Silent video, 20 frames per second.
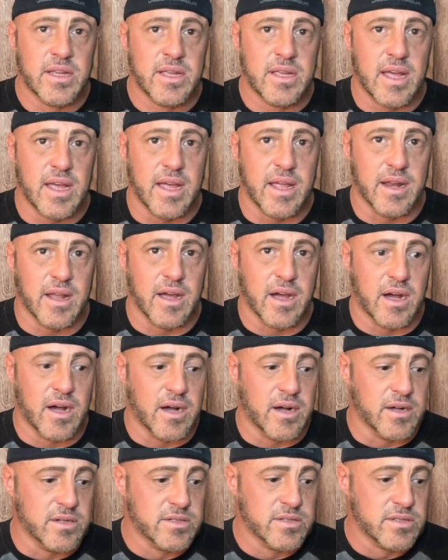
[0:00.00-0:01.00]
And,
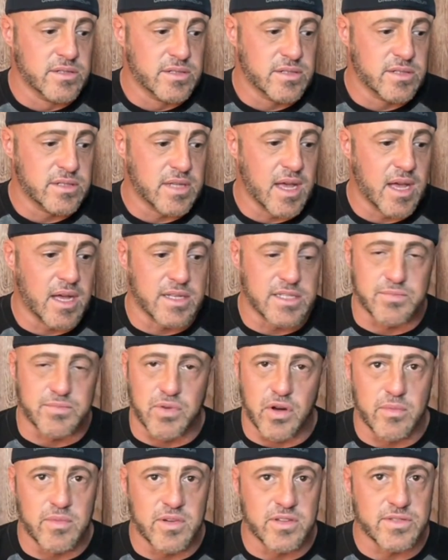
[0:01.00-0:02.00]
uh, yeah, his
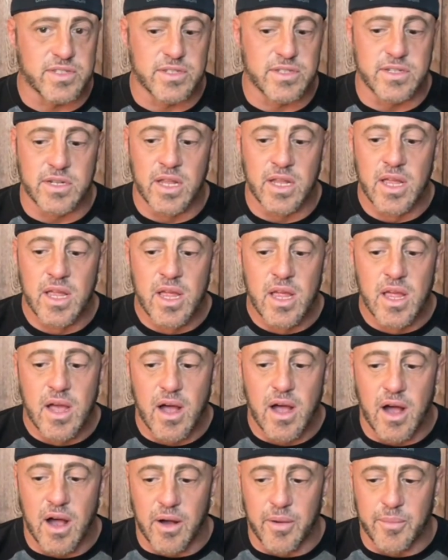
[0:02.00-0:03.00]
promo's good.
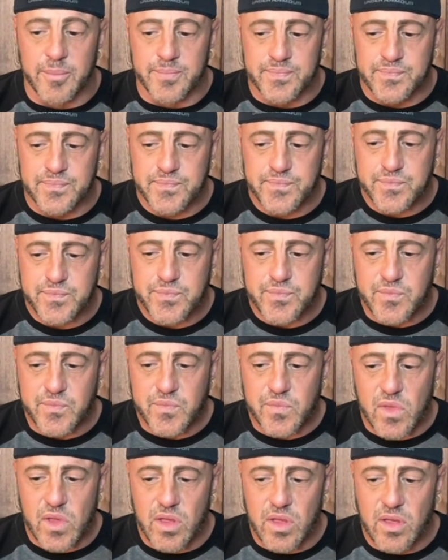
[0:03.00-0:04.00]
Um,
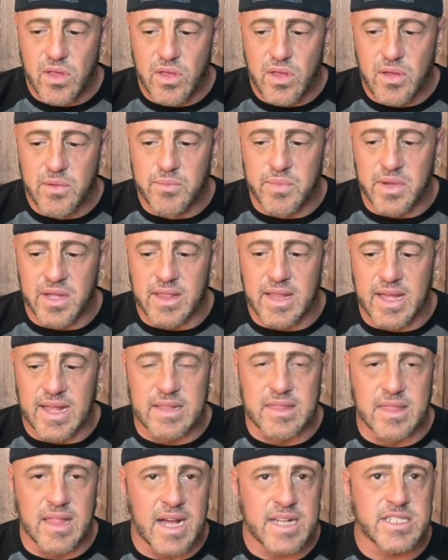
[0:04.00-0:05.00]
but, like,
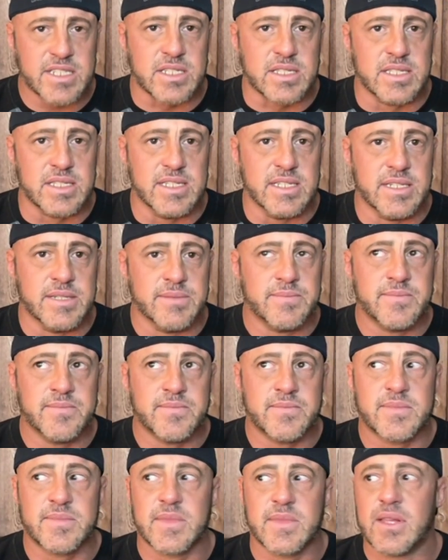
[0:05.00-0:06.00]
logically,
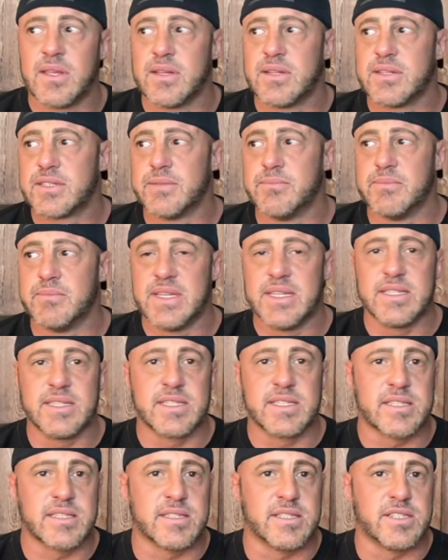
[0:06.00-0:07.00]
to me,
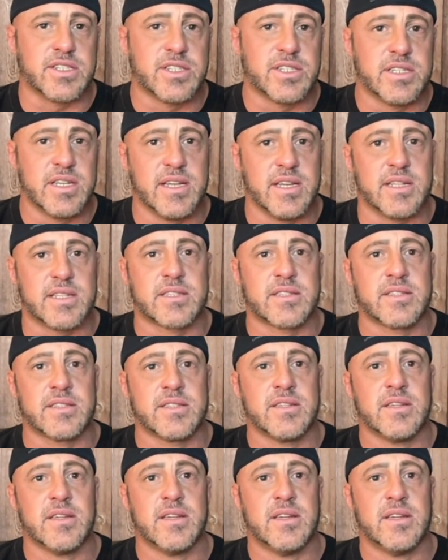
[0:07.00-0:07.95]
this is the shits.